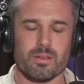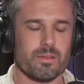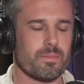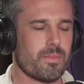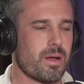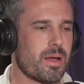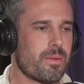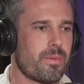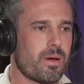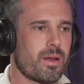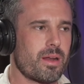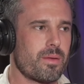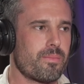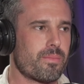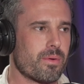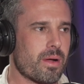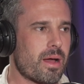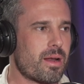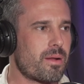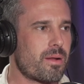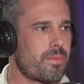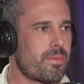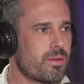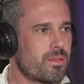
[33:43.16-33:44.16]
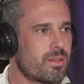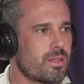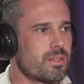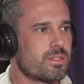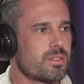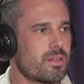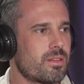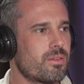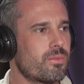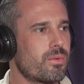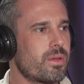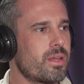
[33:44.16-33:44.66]
my buddy Brett about this
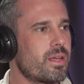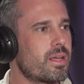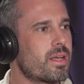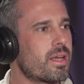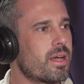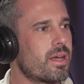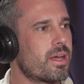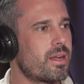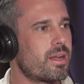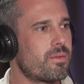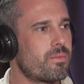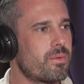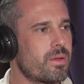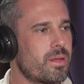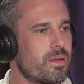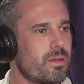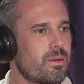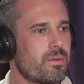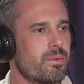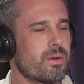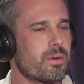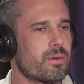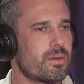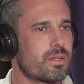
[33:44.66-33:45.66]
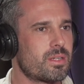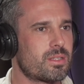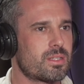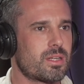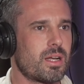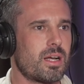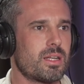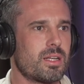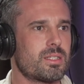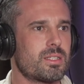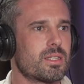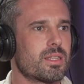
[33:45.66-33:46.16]
on the weekend, and we, we were
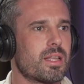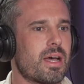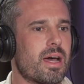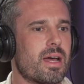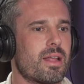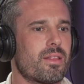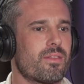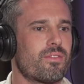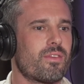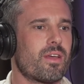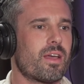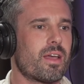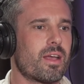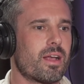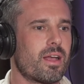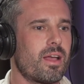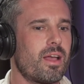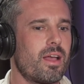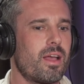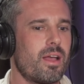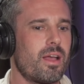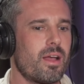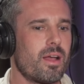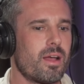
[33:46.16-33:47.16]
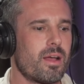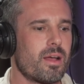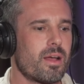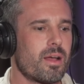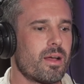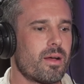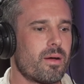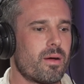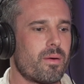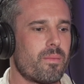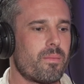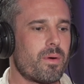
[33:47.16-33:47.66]
discussing that and saying,
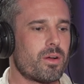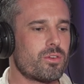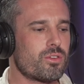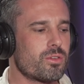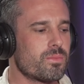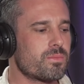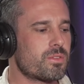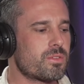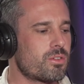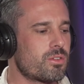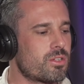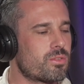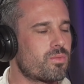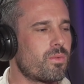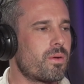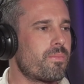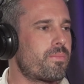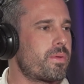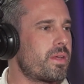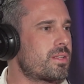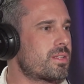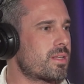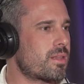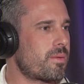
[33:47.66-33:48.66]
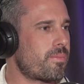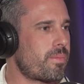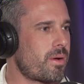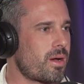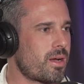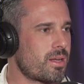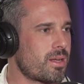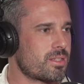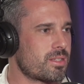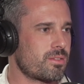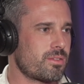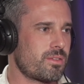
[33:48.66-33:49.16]
mushrooms are just one piece of the
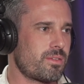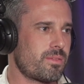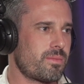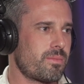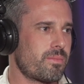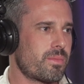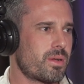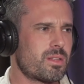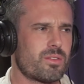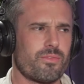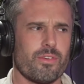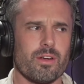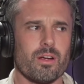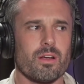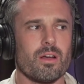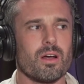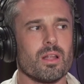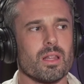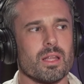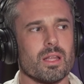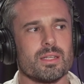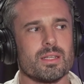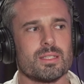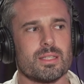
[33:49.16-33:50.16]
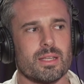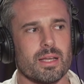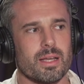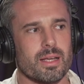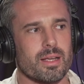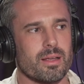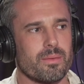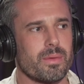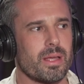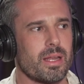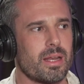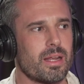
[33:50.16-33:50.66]
puzzle, but it's very holistic,
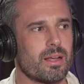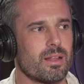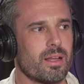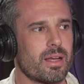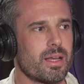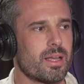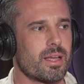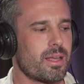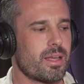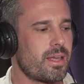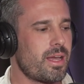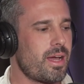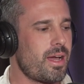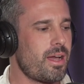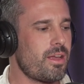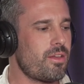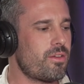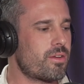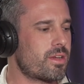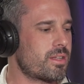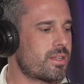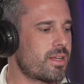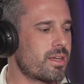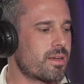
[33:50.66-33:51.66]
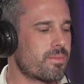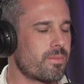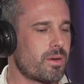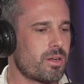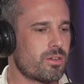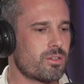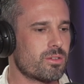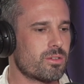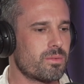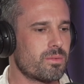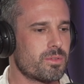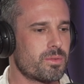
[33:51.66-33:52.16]
meaning, like, yeah, you can take
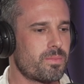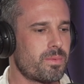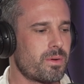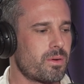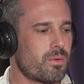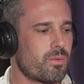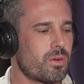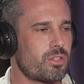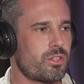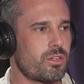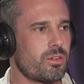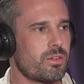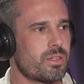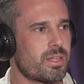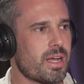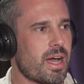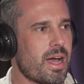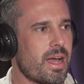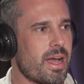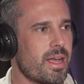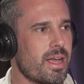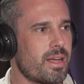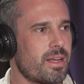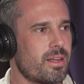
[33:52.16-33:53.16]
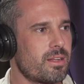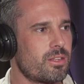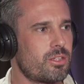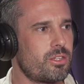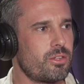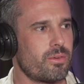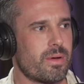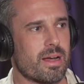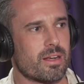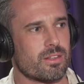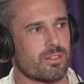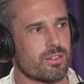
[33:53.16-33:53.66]
mushrooms, but what's your diet? Do
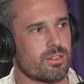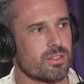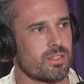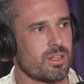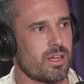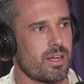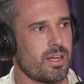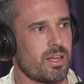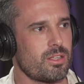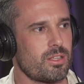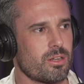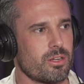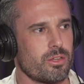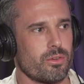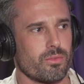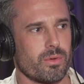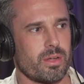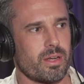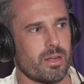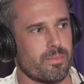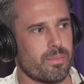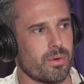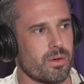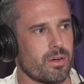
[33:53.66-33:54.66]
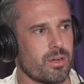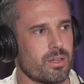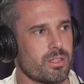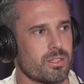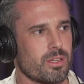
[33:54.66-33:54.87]
you exercise? Are you reading books?